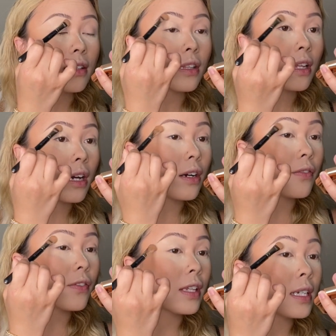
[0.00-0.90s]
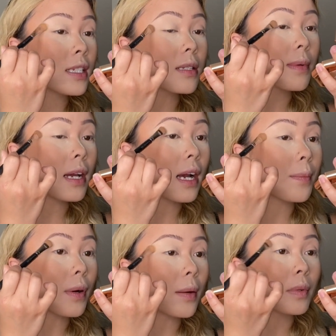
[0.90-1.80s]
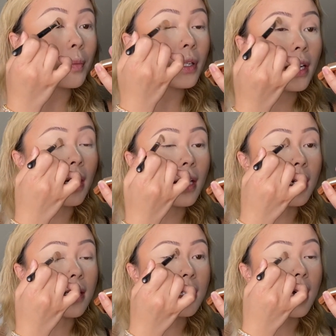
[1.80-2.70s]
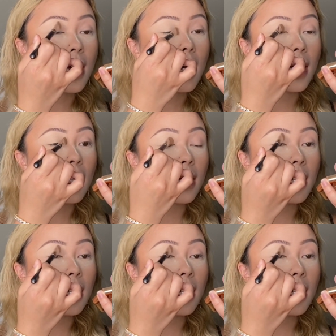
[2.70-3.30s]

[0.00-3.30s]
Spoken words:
love this as my eye primer because it